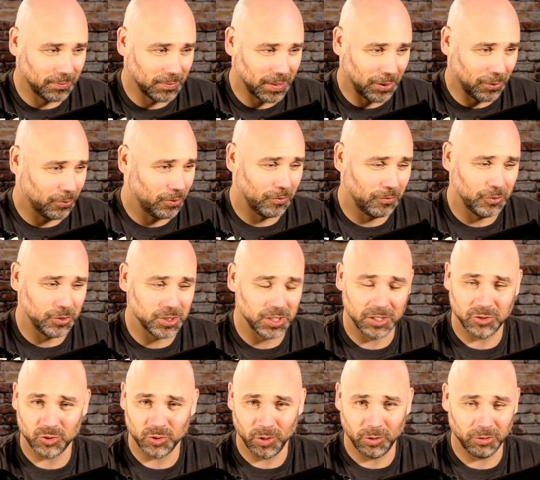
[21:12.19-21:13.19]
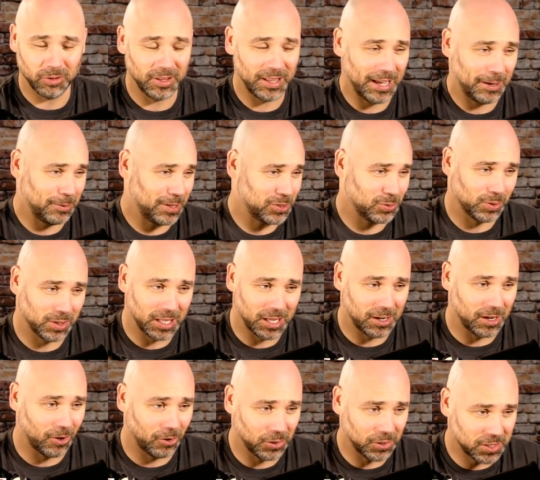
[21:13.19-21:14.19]
I don't know if there's any truth to that, but that's what they
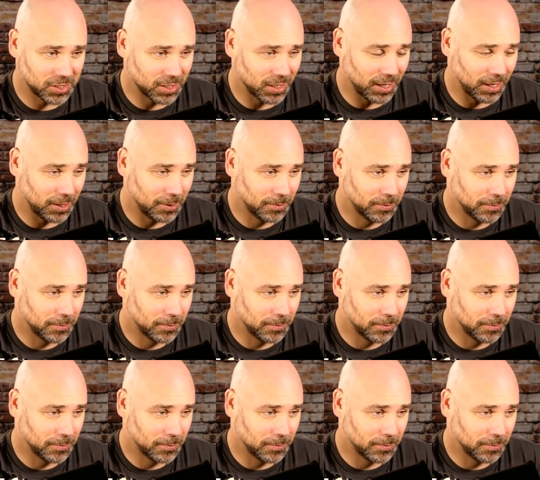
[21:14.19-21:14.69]
always say.